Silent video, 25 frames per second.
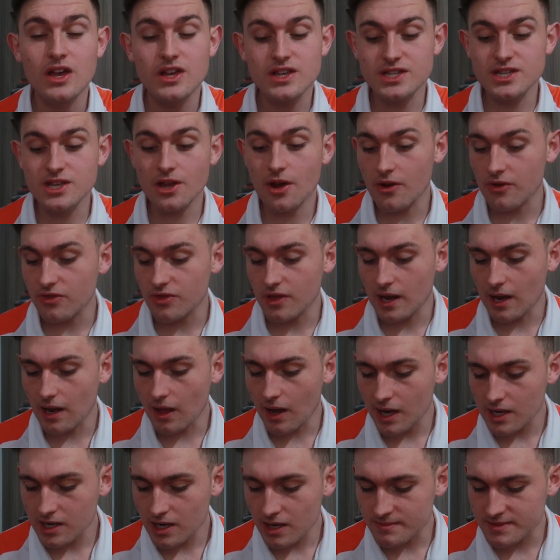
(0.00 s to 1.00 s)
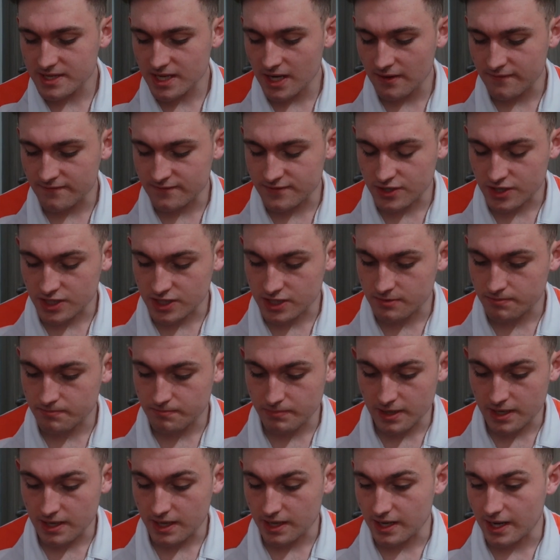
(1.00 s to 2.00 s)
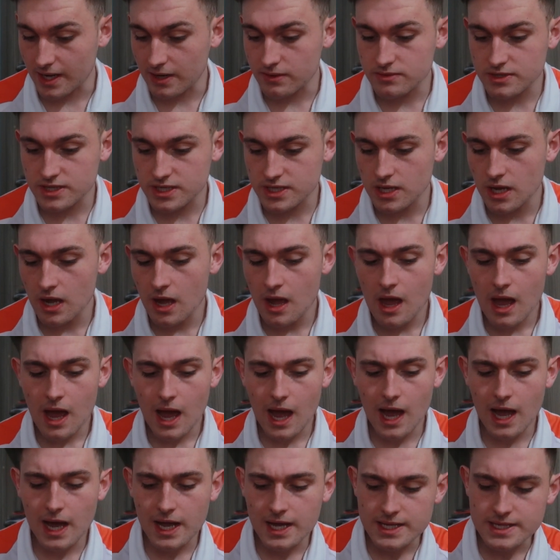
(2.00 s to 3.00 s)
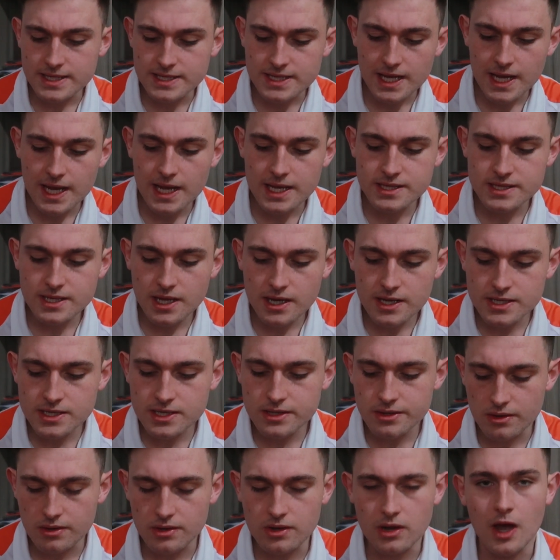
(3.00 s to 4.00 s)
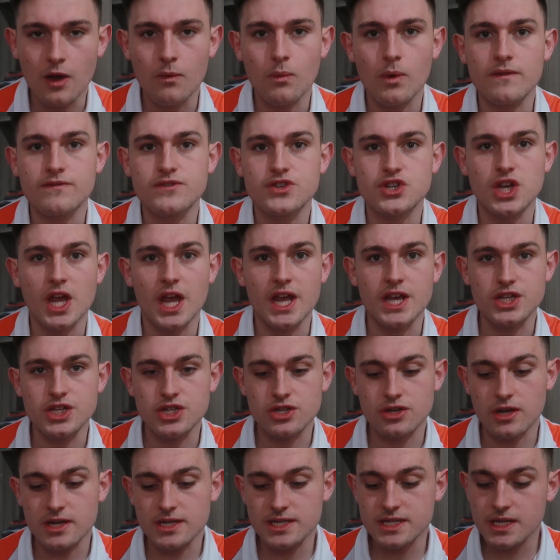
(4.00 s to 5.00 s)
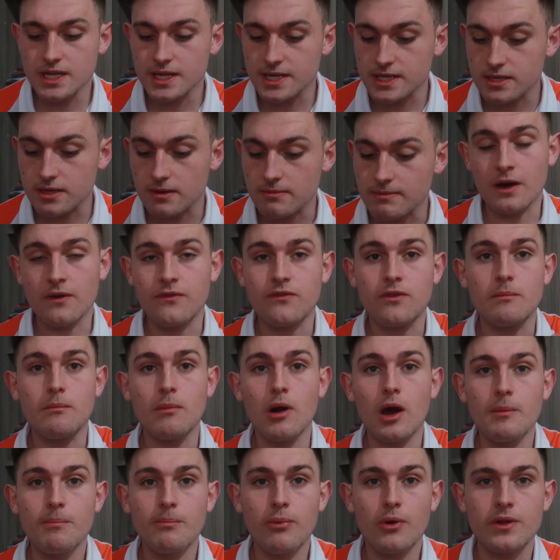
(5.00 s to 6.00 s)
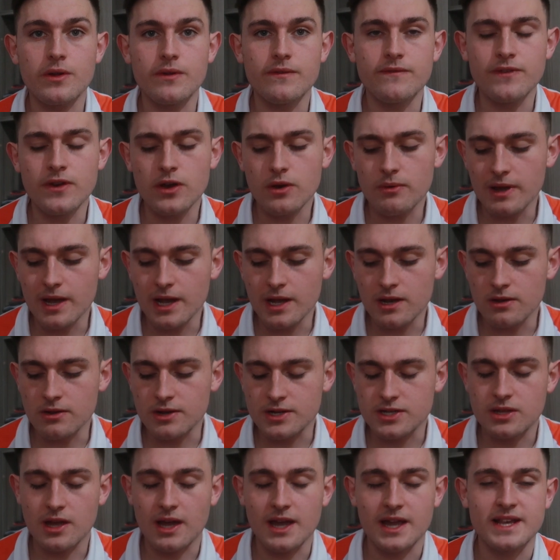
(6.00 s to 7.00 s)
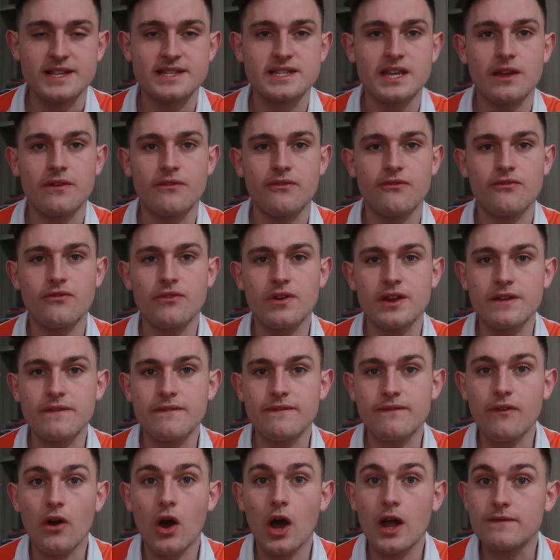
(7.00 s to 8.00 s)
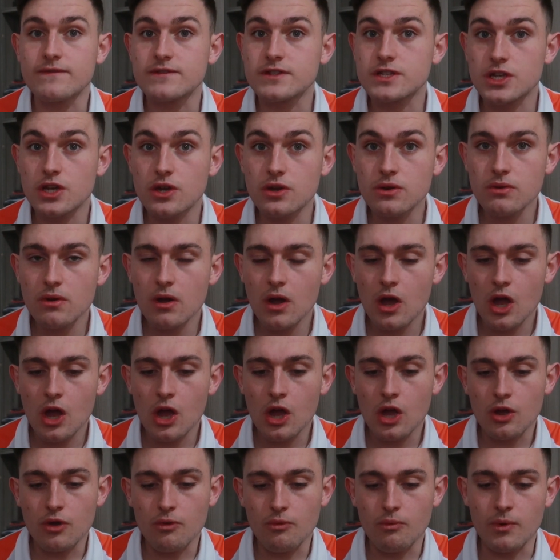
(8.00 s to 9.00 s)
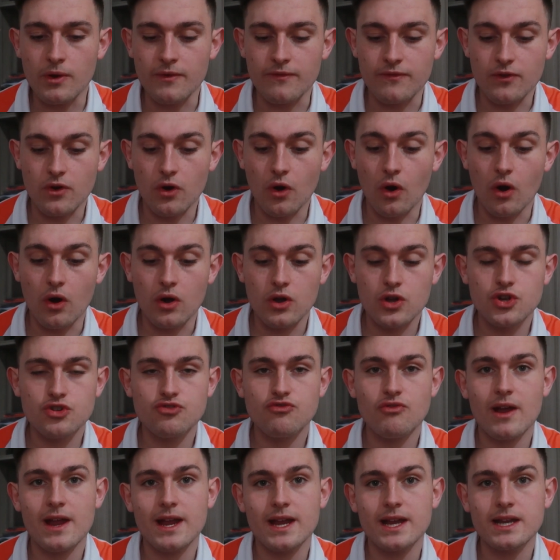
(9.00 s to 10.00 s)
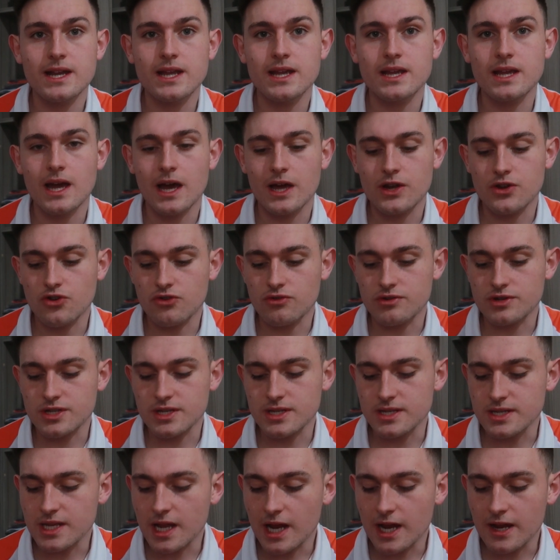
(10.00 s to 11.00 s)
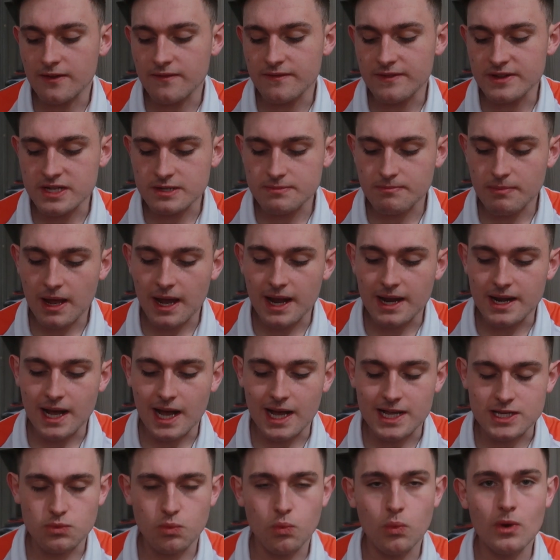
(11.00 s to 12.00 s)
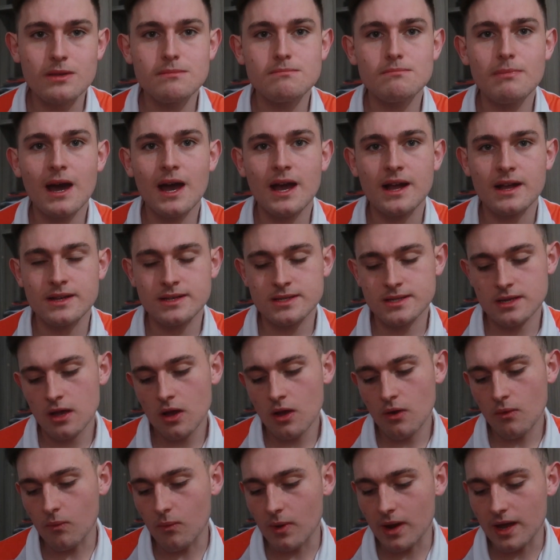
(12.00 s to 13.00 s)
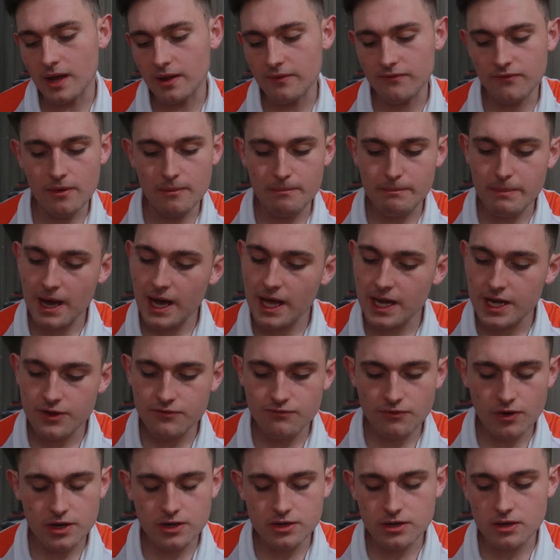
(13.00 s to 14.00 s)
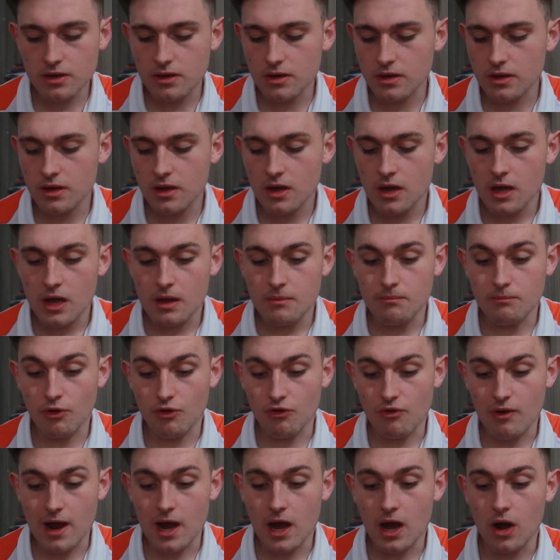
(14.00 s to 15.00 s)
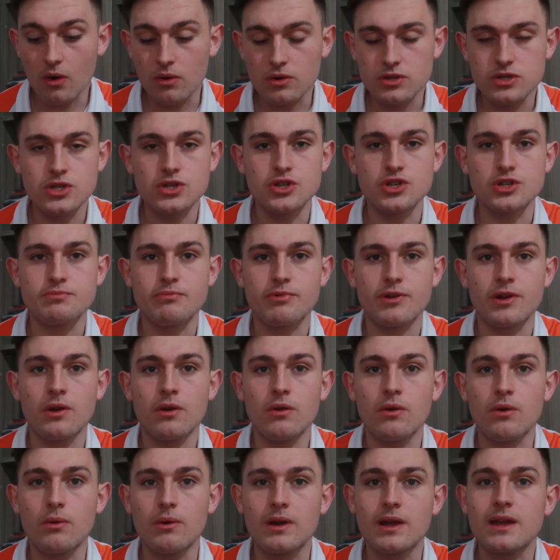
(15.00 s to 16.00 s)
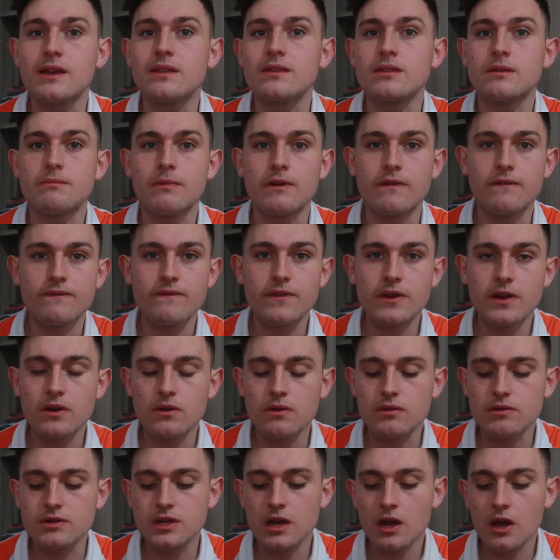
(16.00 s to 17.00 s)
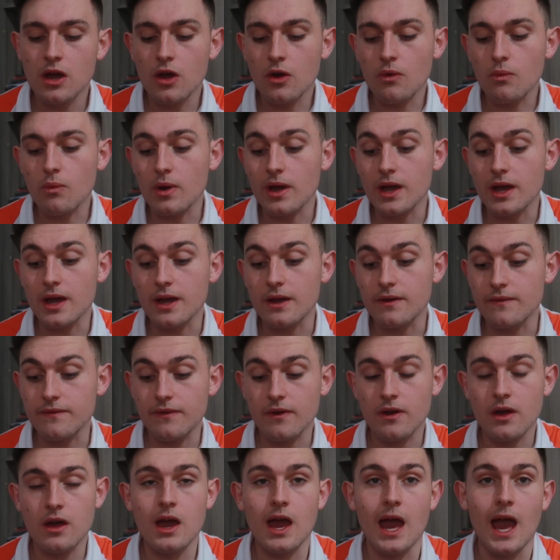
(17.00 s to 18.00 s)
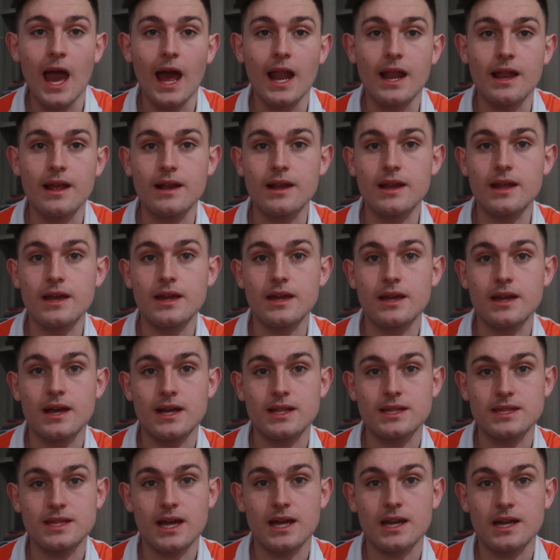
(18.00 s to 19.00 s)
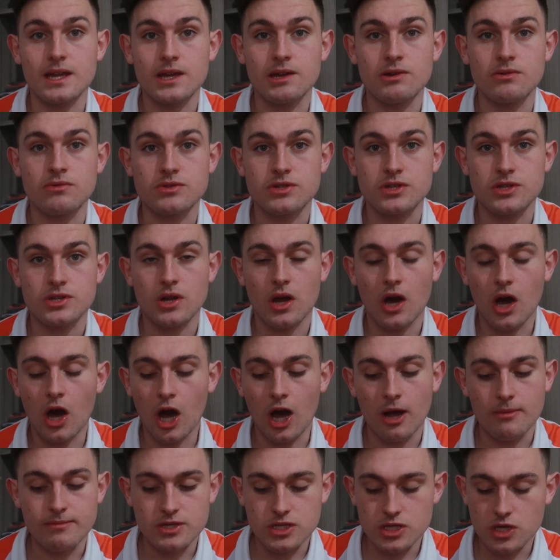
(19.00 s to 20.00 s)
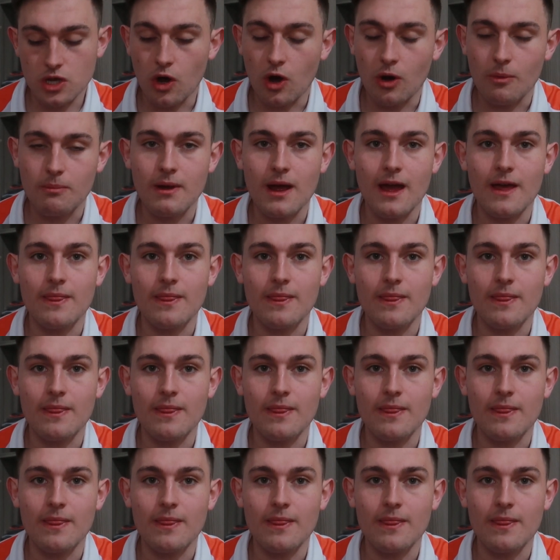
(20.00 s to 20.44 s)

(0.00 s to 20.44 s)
So the lineups have just been announced. And it does look like we've changed our system. Now, from my point of view, it looks like it's a 3-5-2. We've got Craney and Norrington Davis playing as wingbacks with Petty Ruddock, Morrell, Dewsbury Hall in the midfield with Elliot Lee and Danny Hilton up top.